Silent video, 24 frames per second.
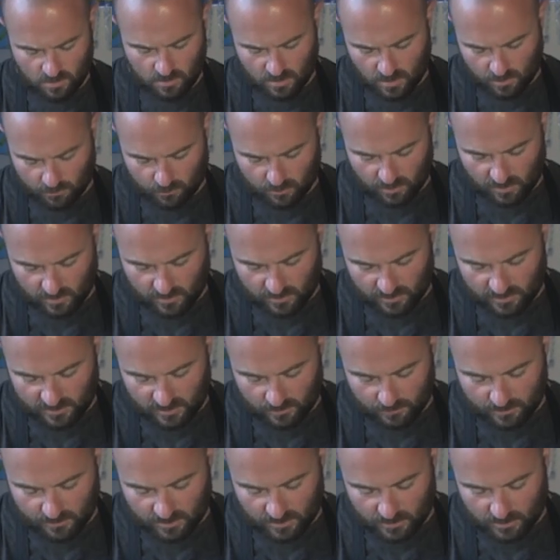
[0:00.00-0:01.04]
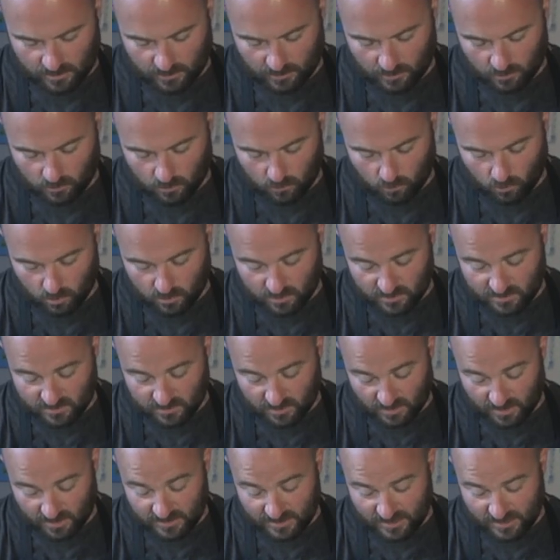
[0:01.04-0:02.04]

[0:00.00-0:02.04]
and put a little bit of glue on one side.